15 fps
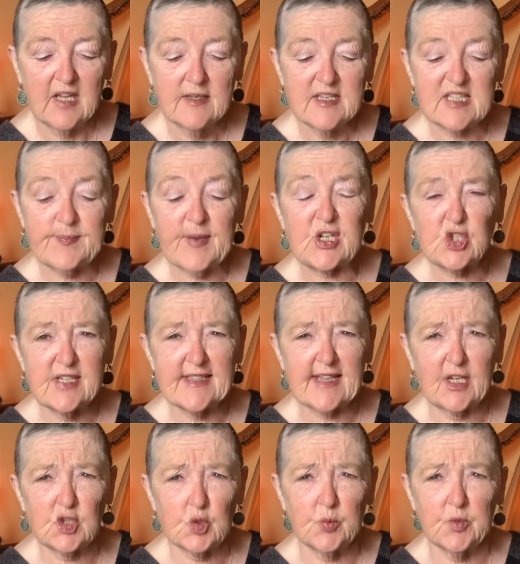especially
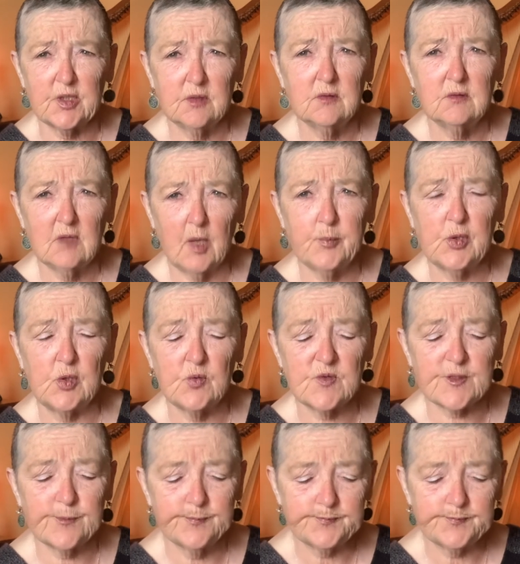sexual abuse.